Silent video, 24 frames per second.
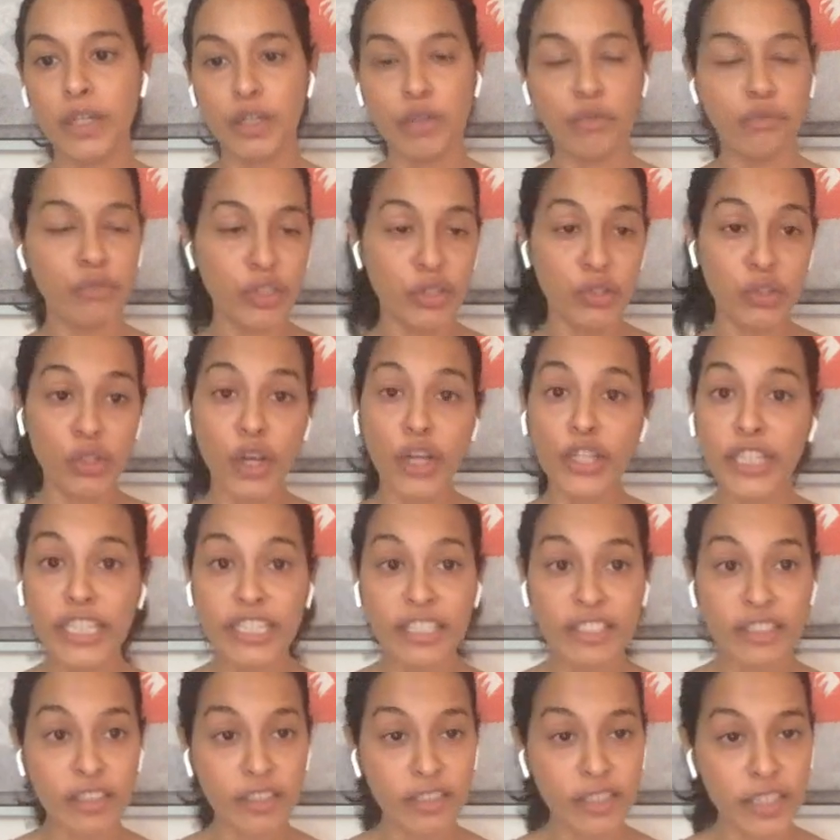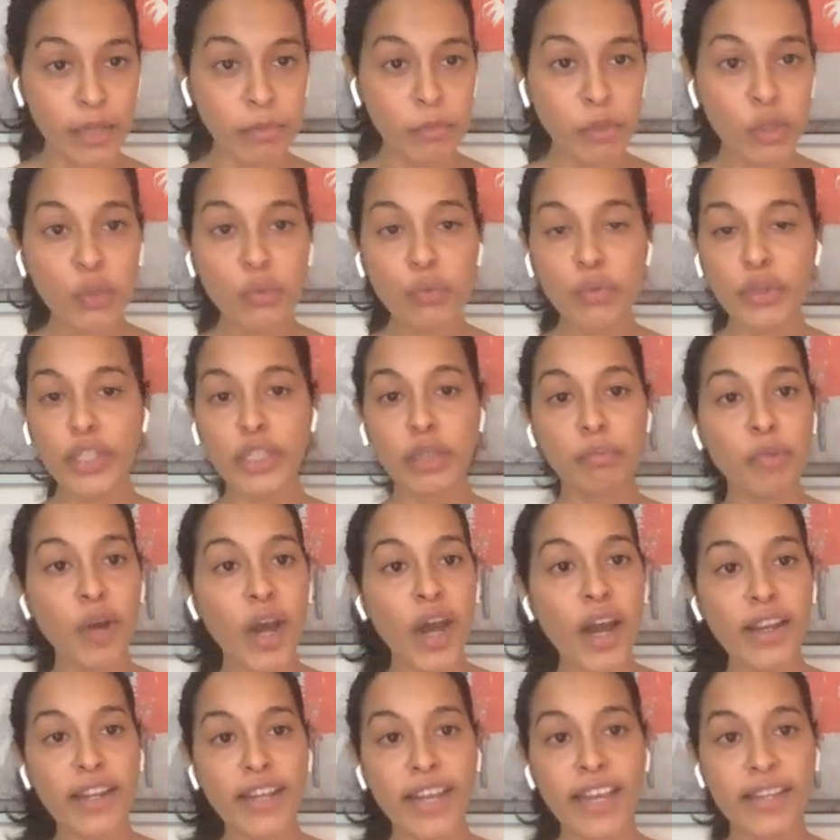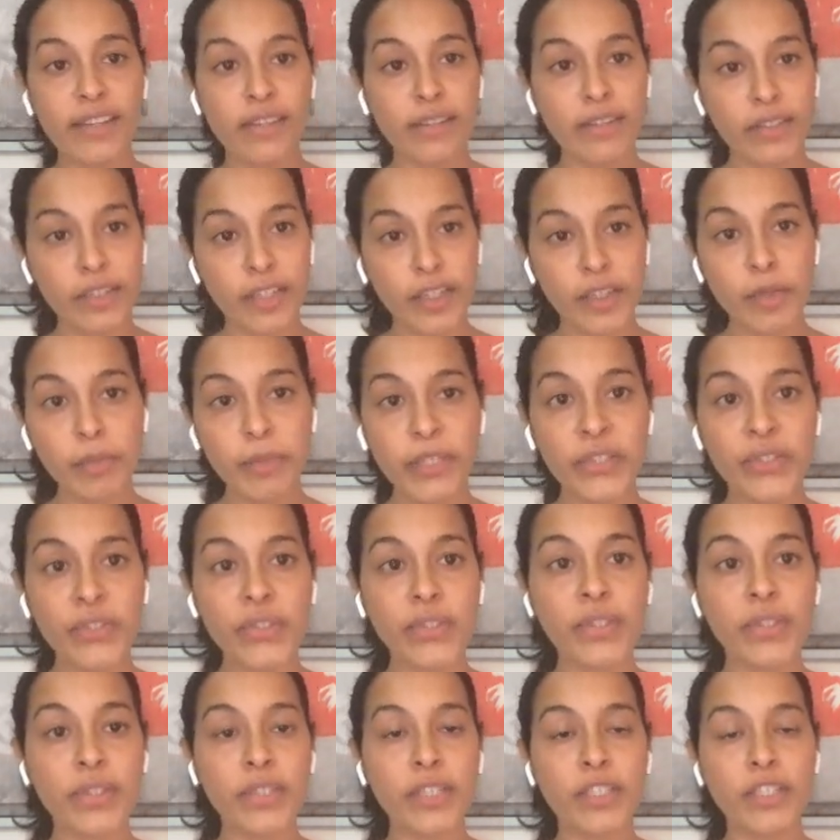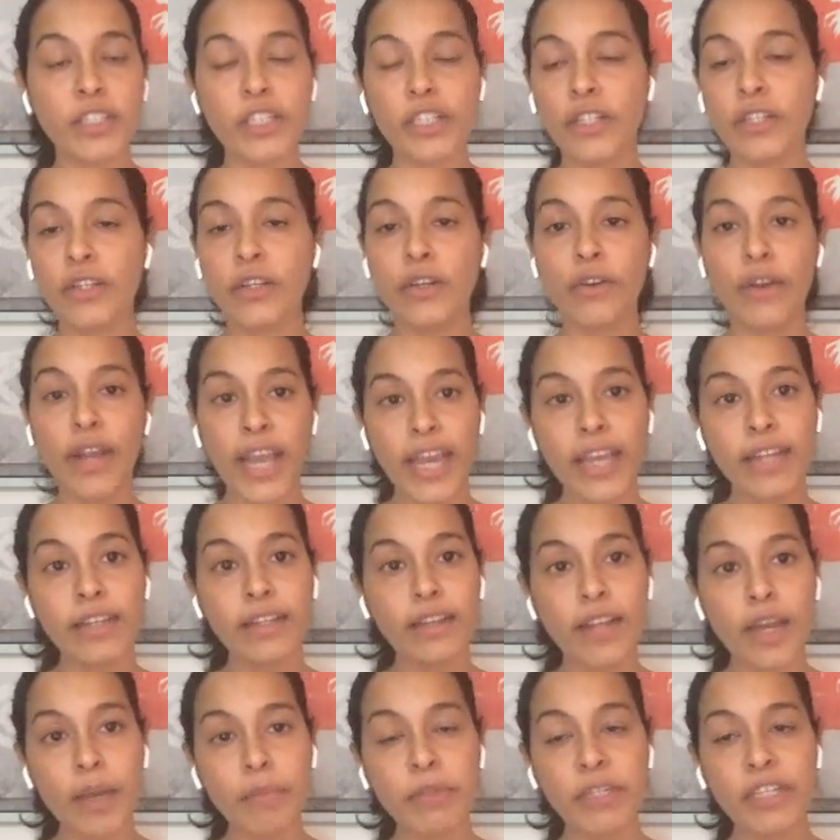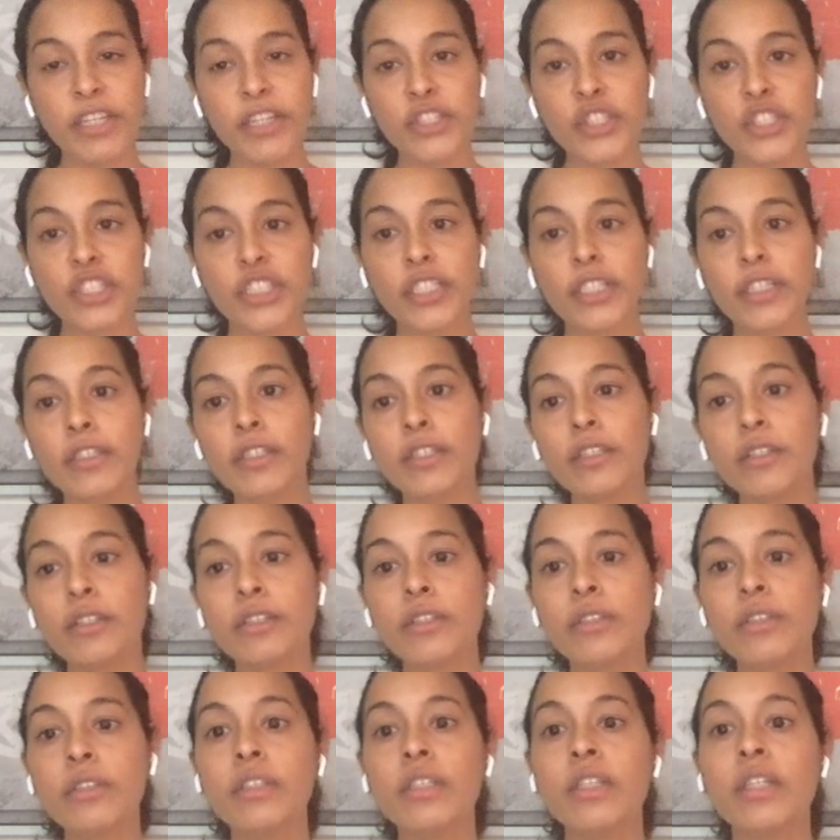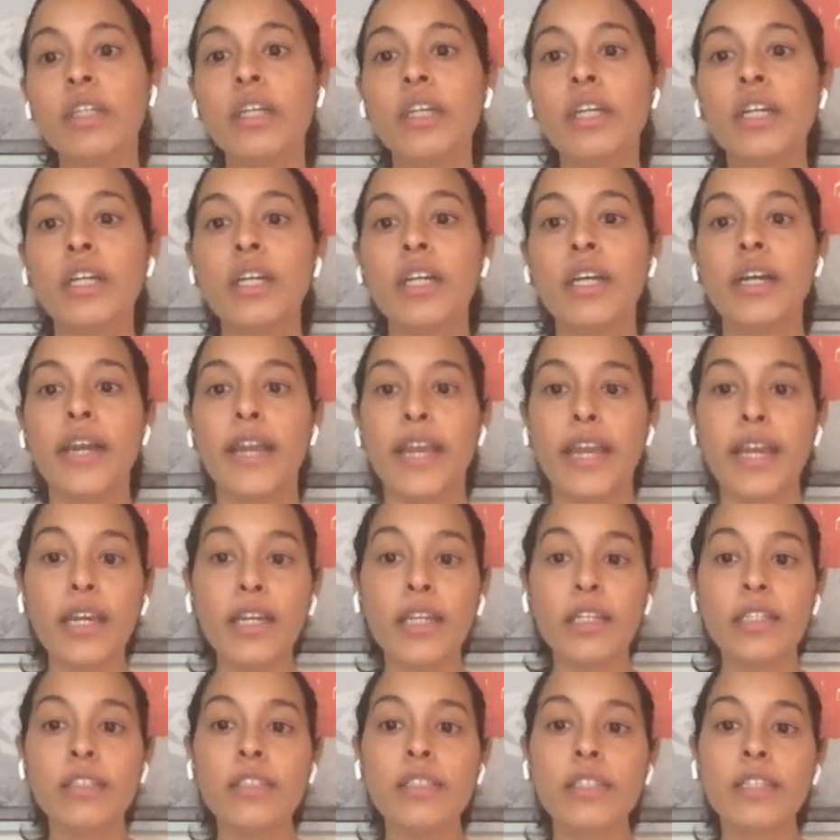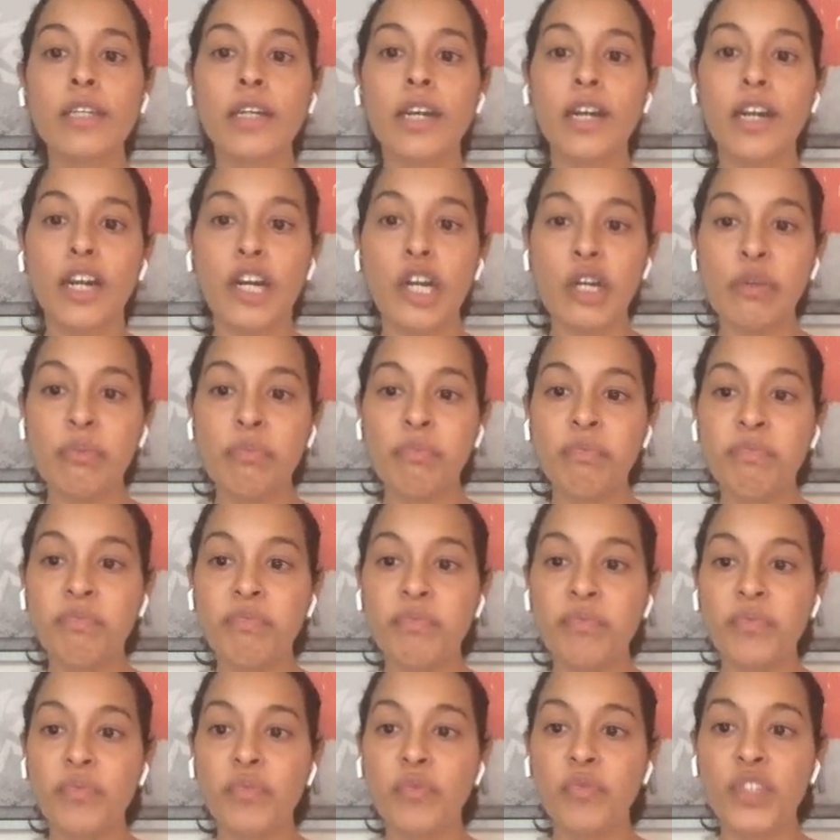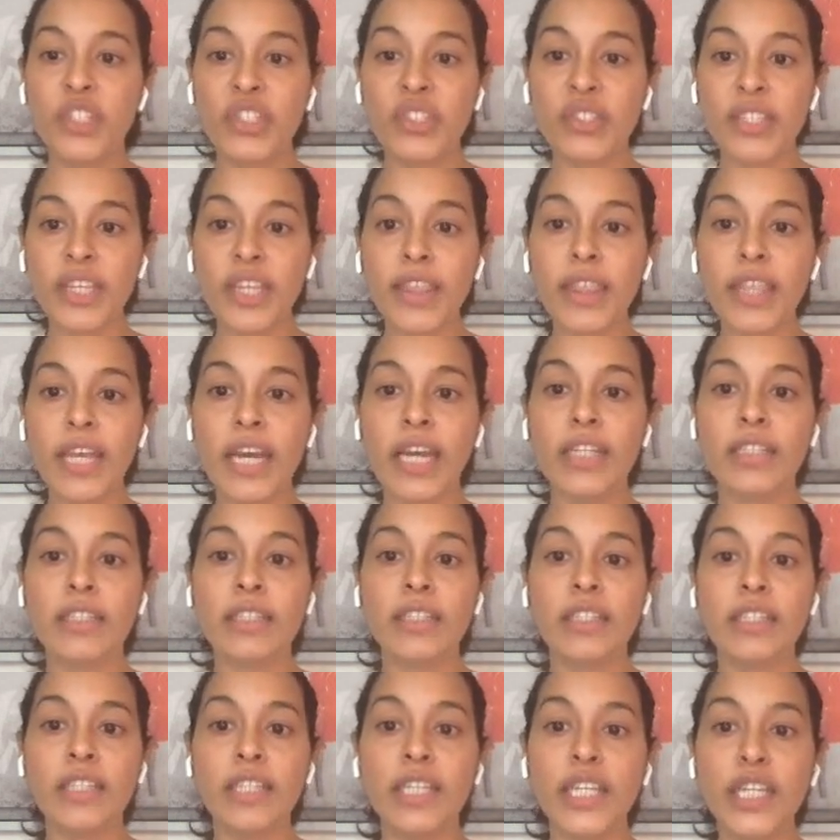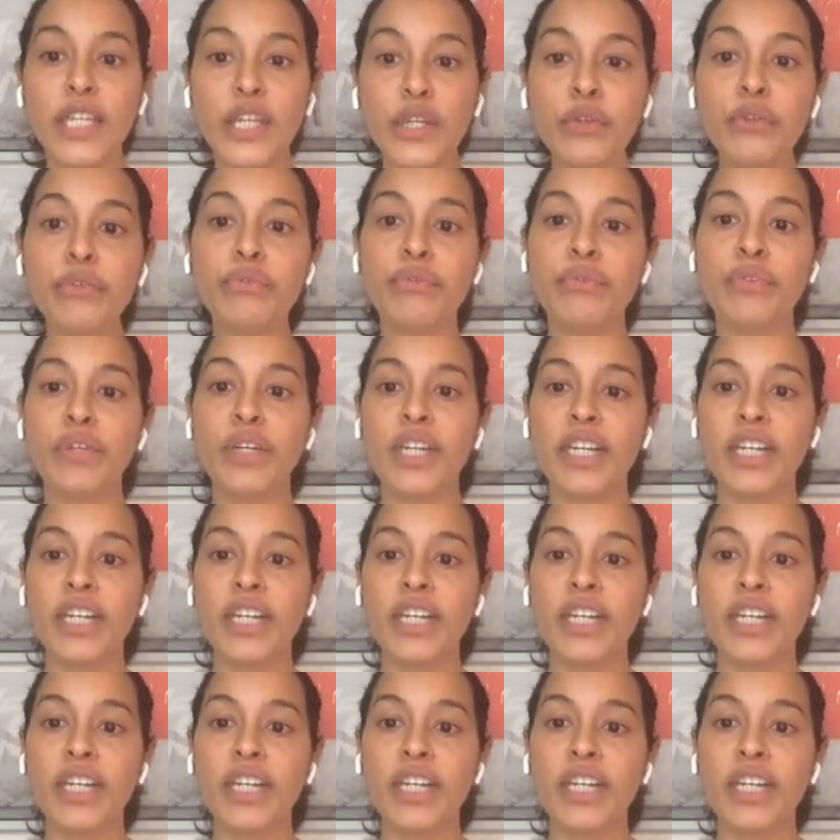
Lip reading: we saw that in the demo where the pod had a database container and an application container. And we said that if